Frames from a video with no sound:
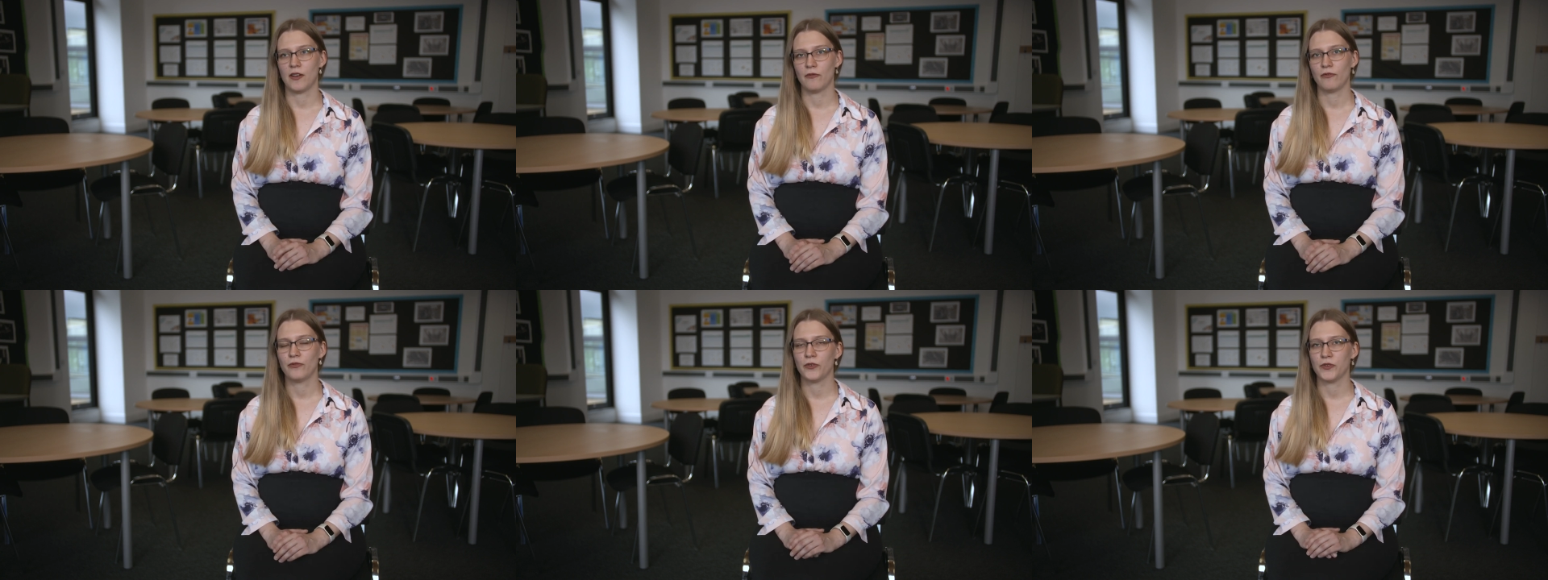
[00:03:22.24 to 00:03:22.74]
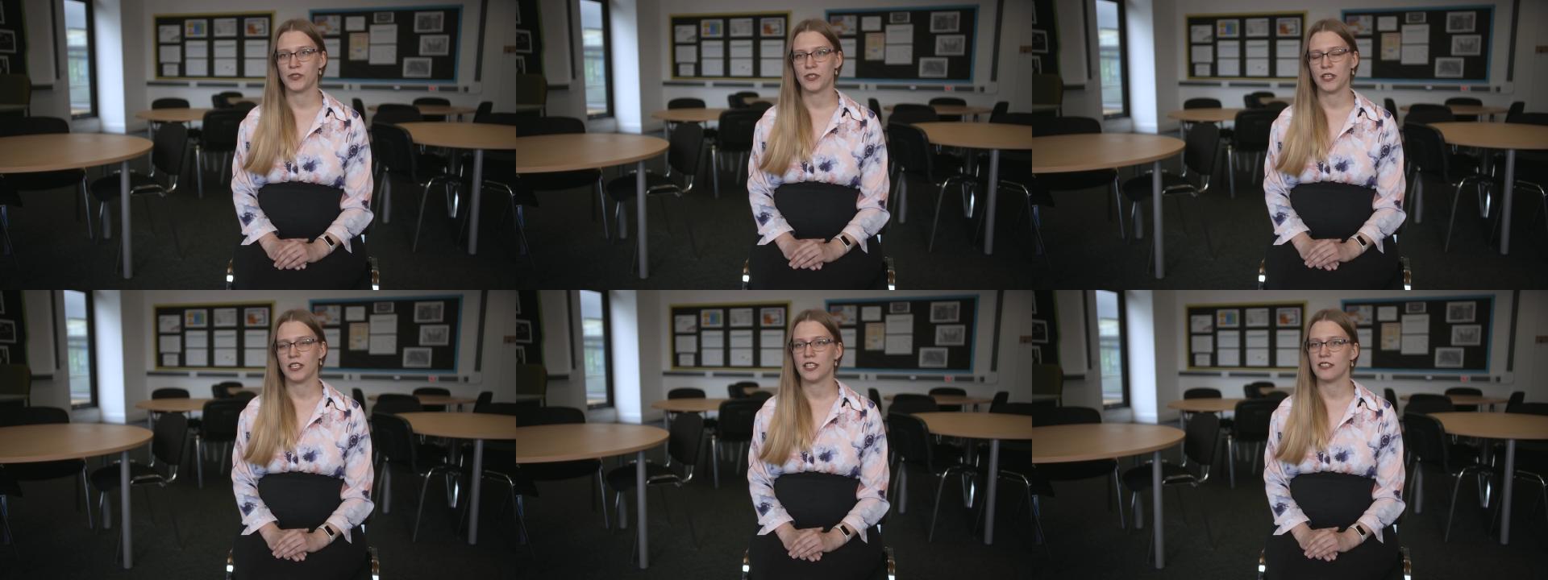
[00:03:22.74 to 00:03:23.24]
for
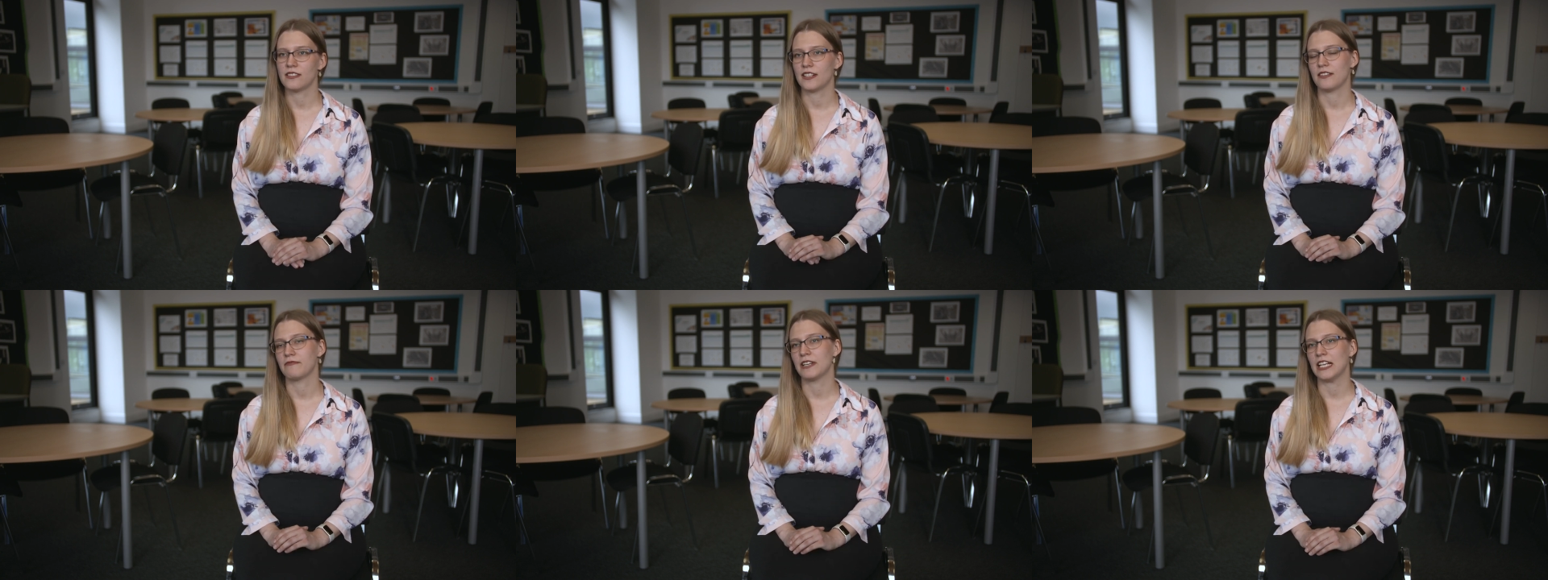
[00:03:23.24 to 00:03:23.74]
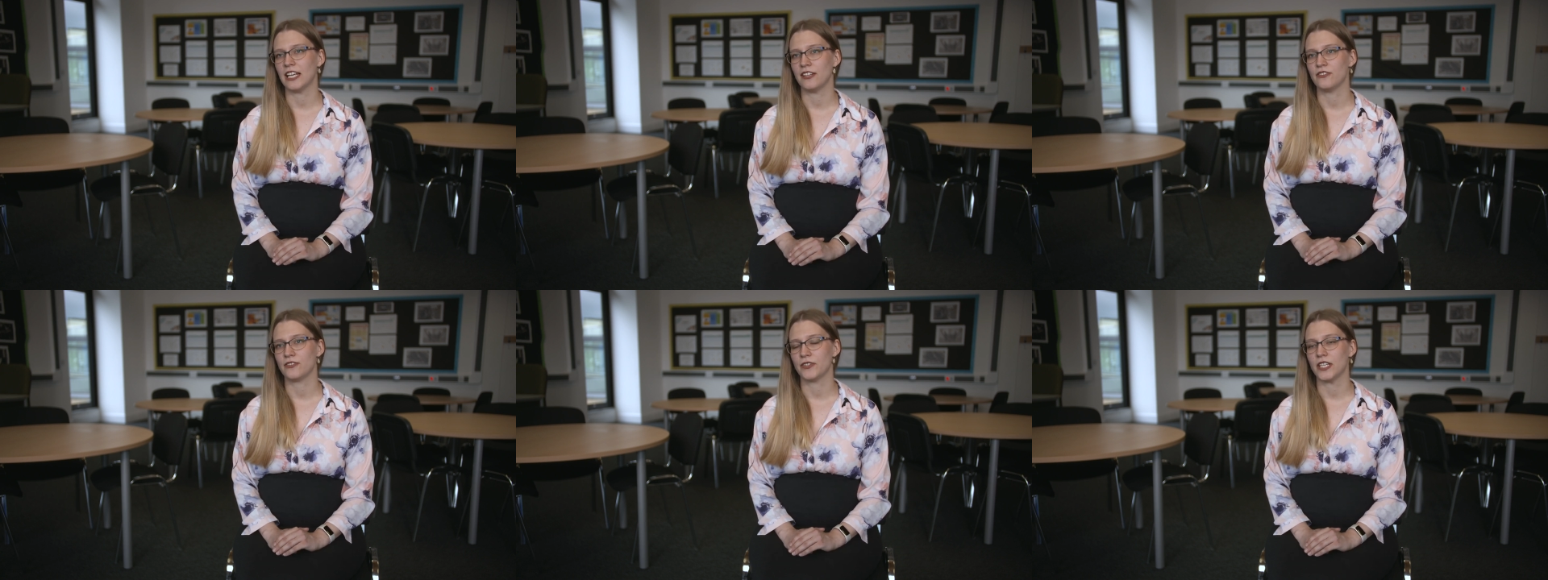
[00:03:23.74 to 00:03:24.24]
students. And I really
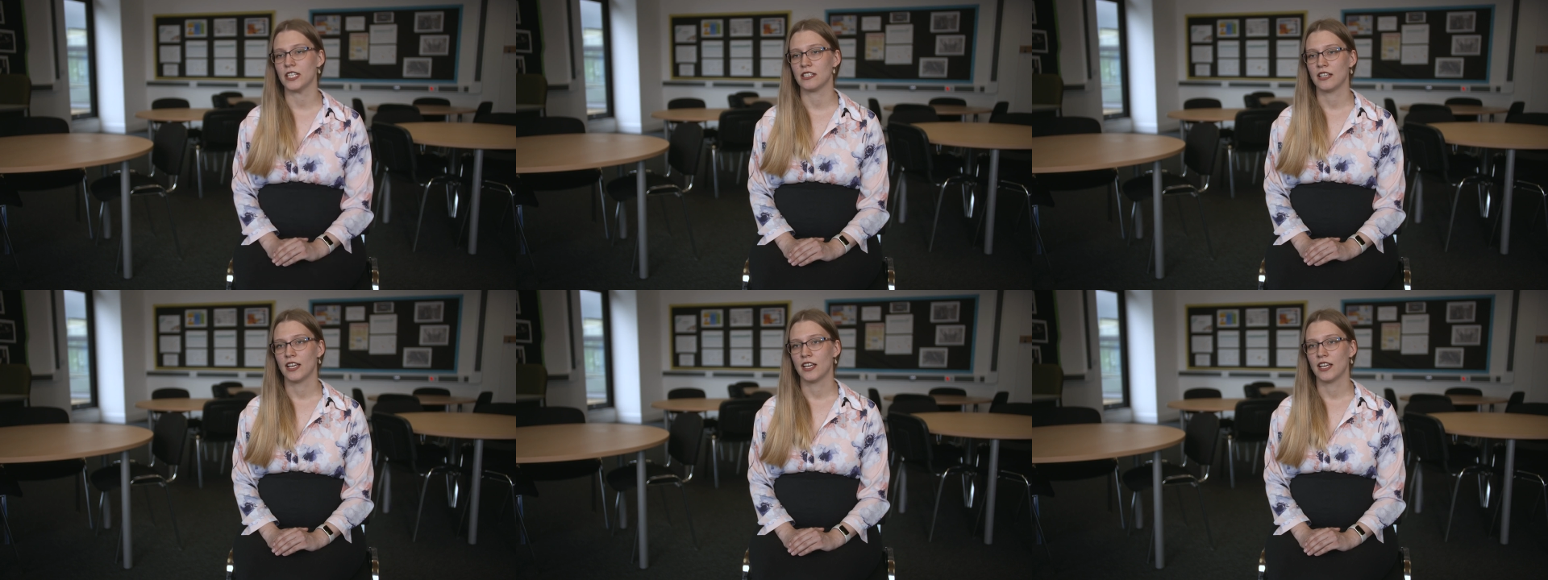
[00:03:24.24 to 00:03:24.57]
enjoyed